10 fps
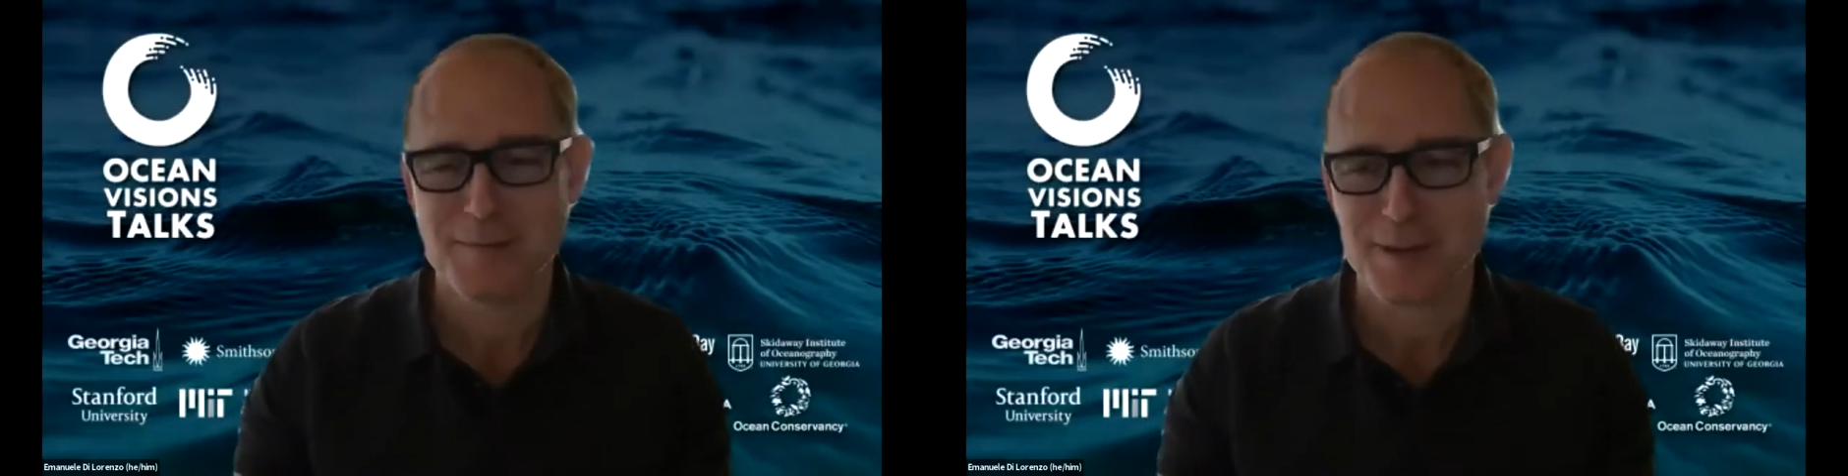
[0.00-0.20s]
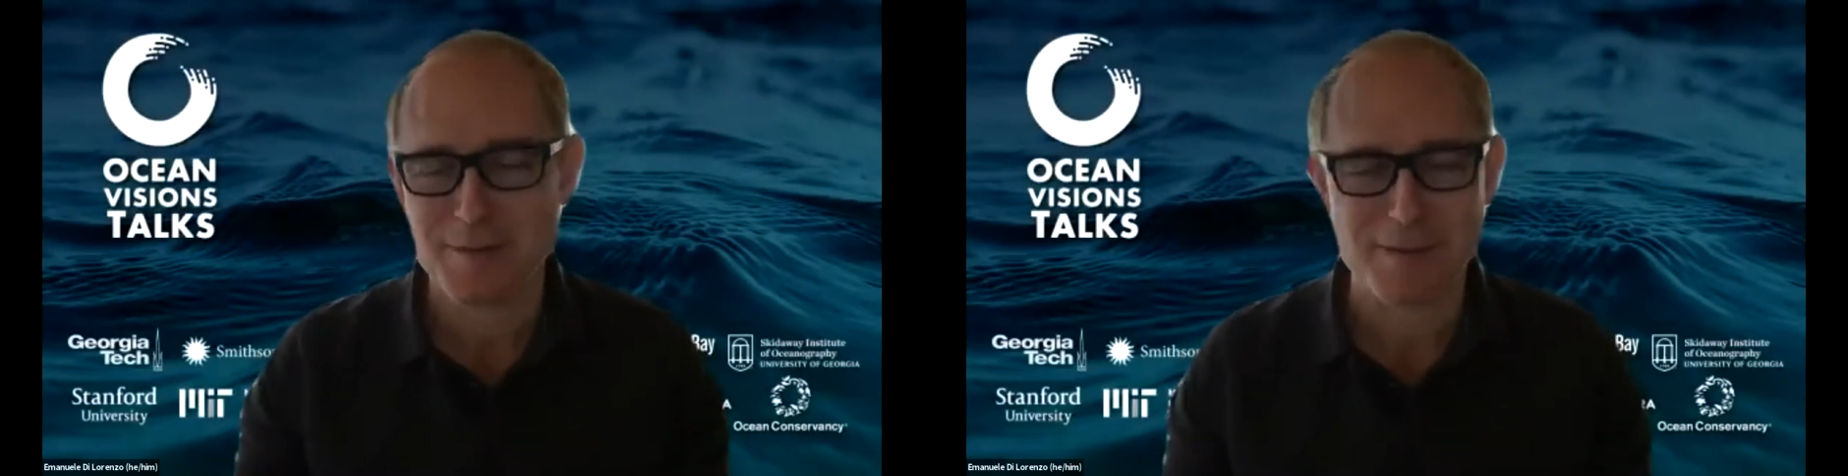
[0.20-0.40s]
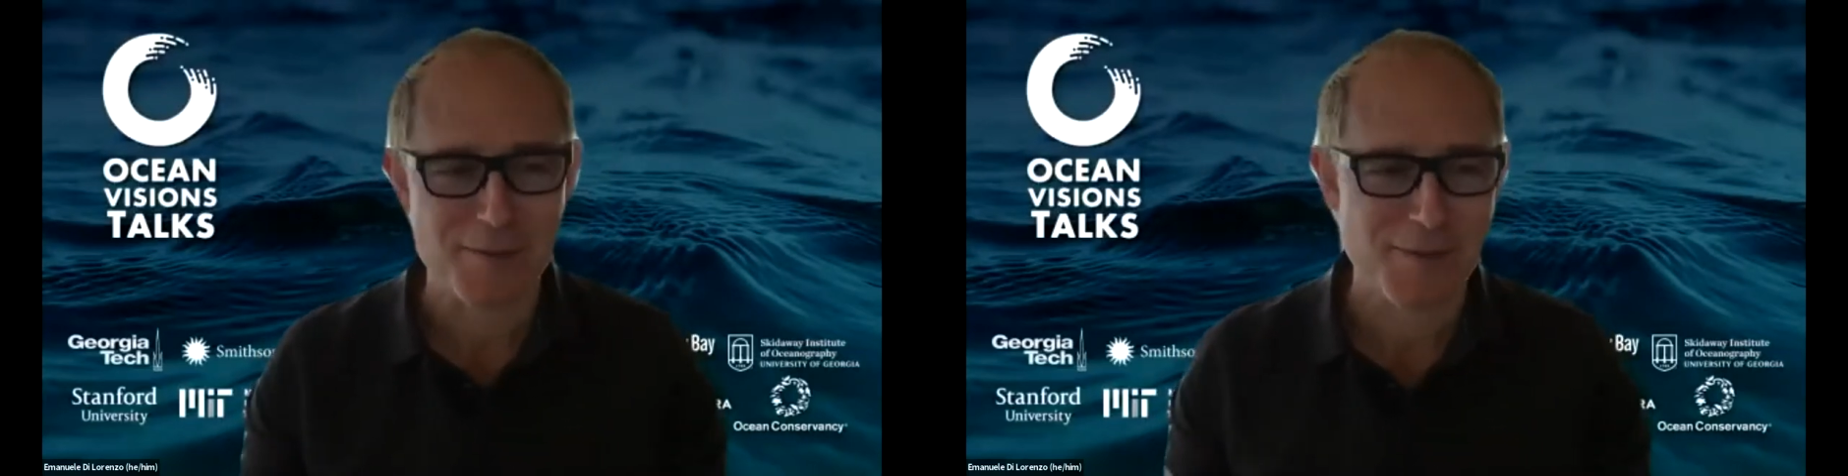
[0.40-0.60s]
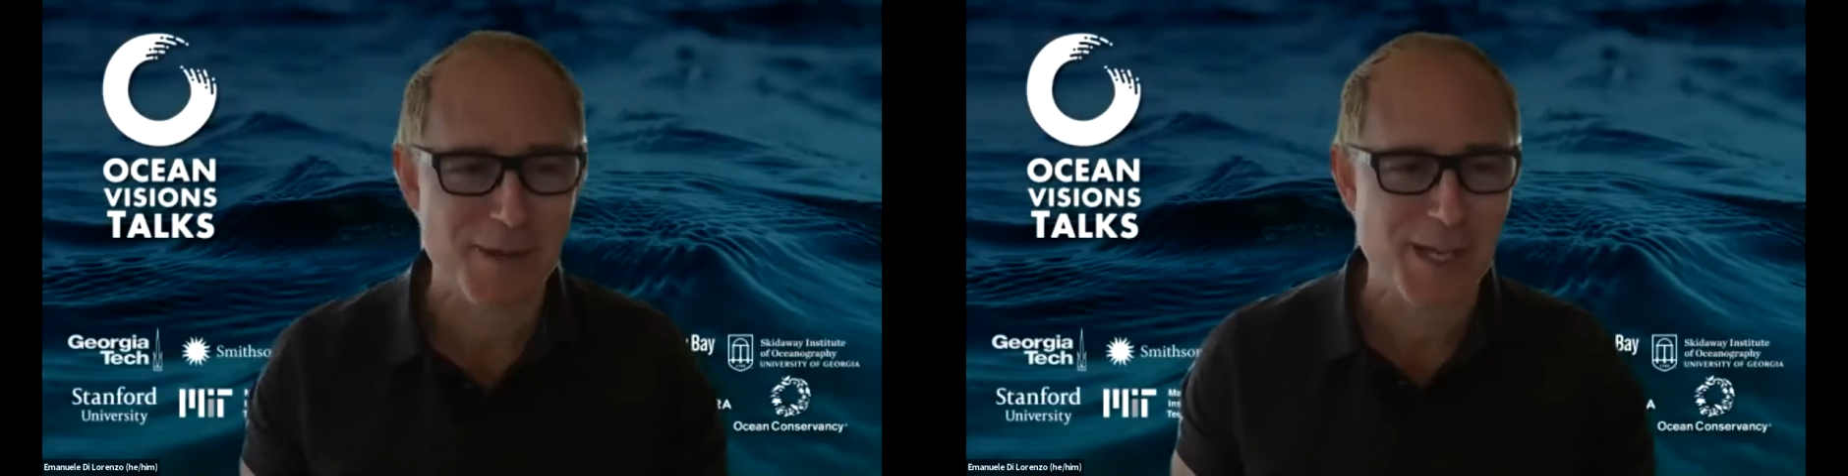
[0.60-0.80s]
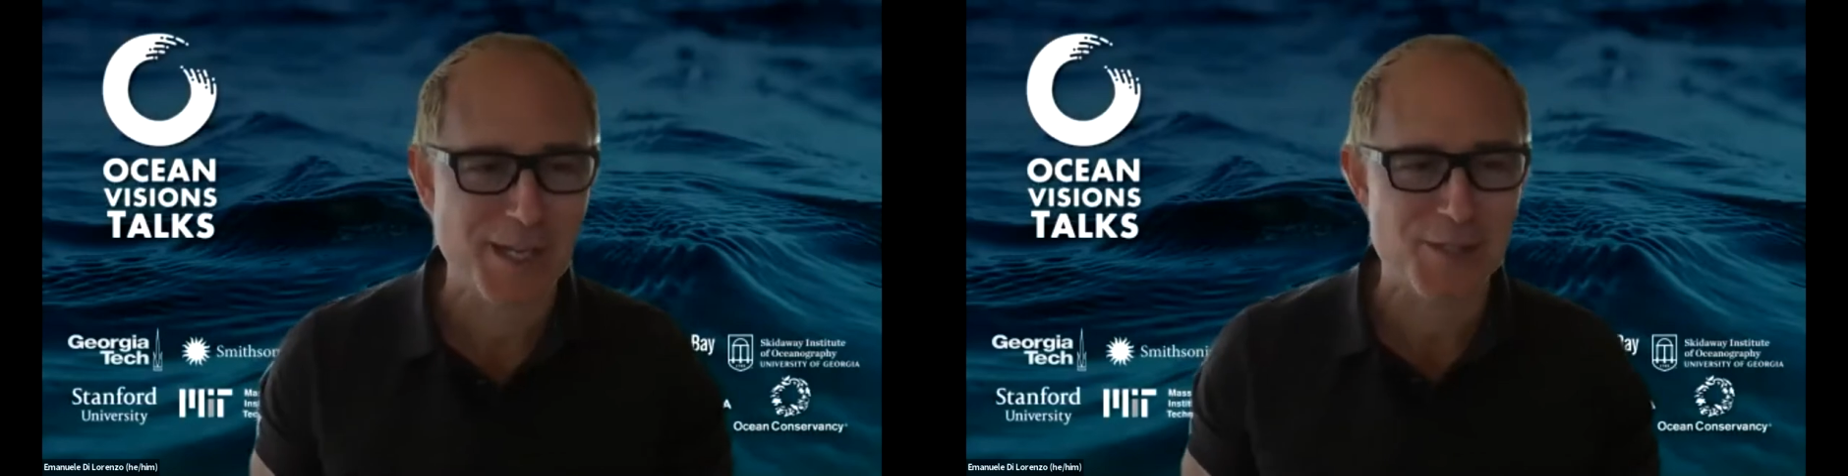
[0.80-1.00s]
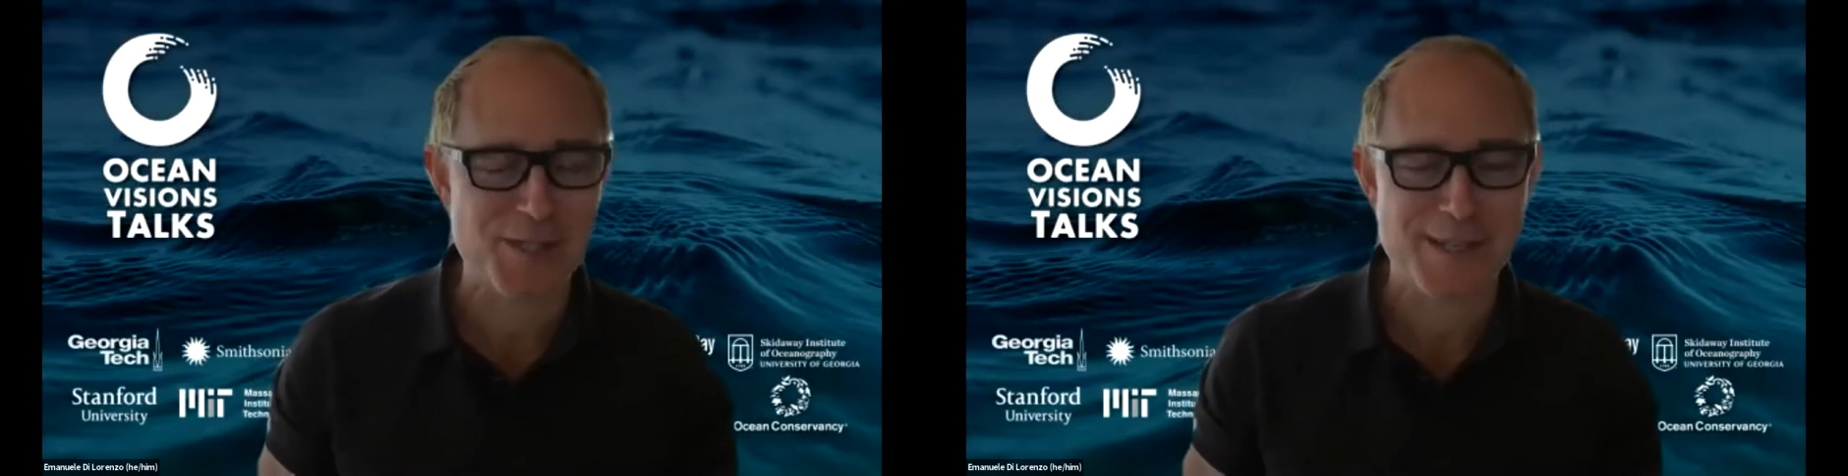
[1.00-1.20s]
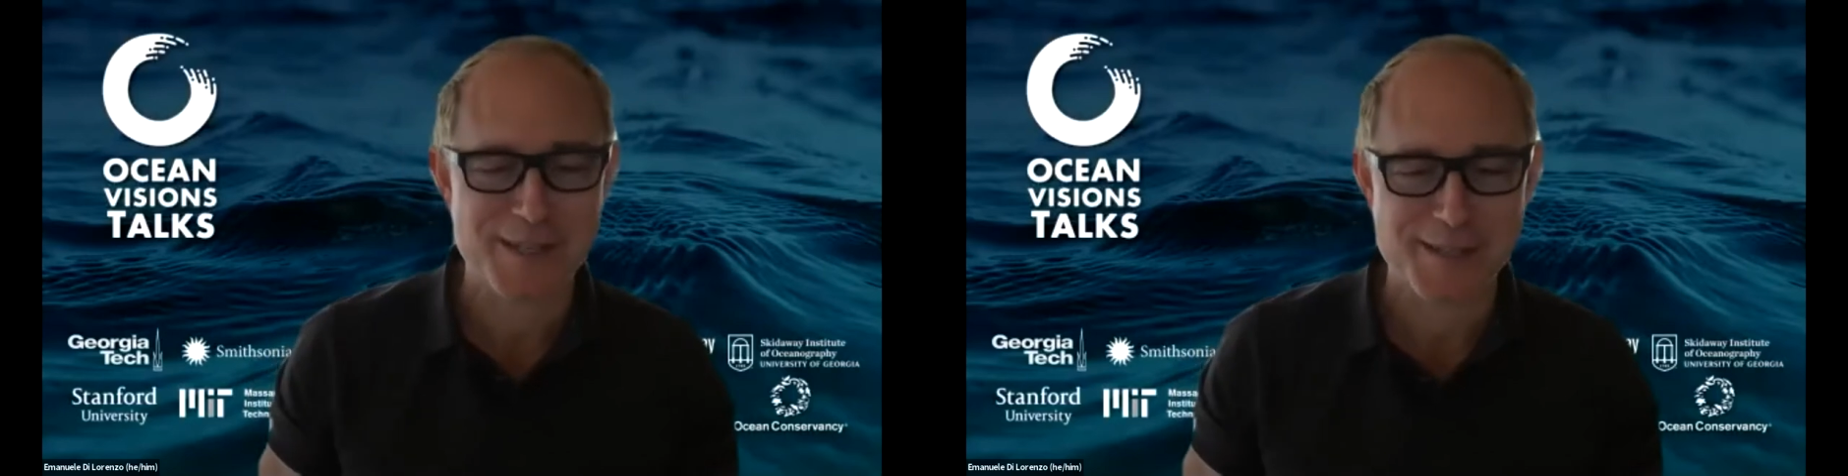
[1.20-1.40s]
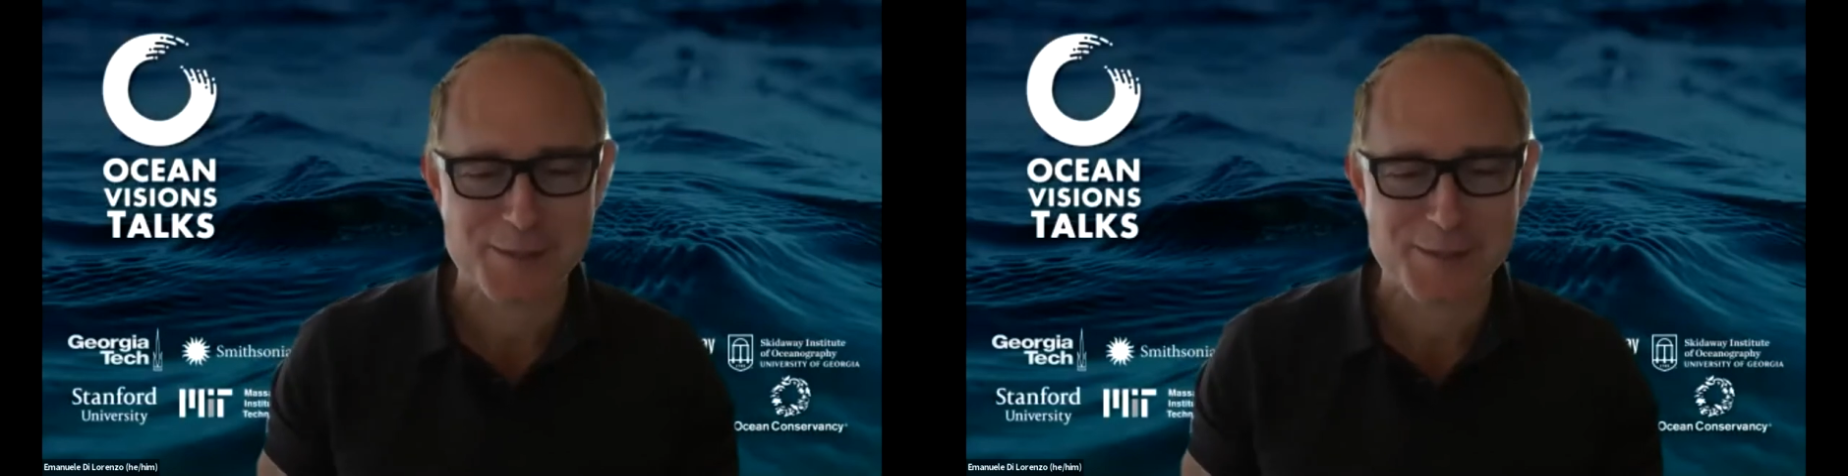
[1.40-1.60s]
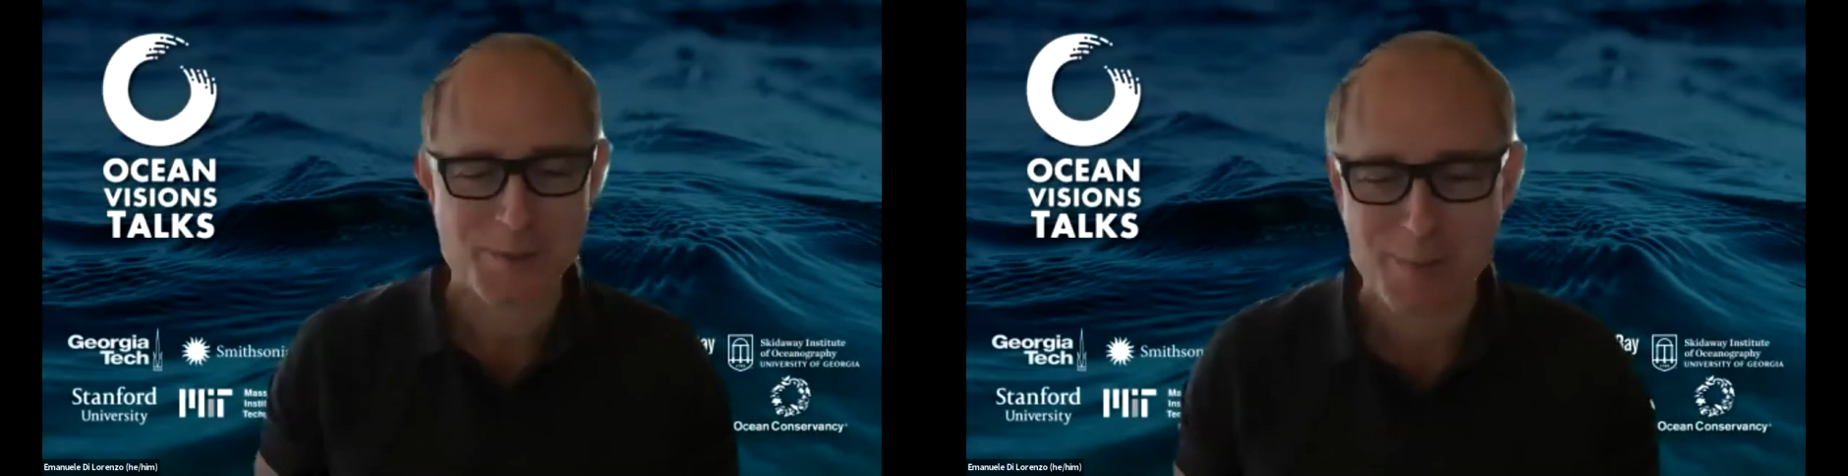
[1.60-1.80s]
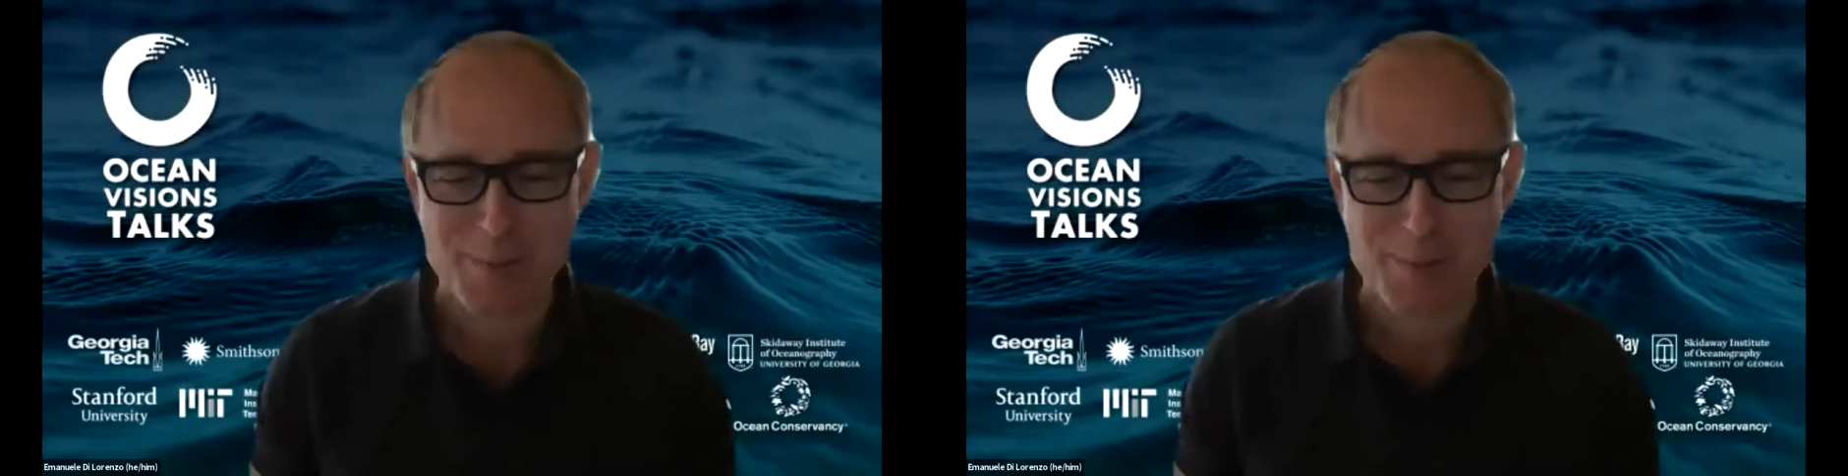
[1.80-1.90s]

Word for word: I found very interesting to me,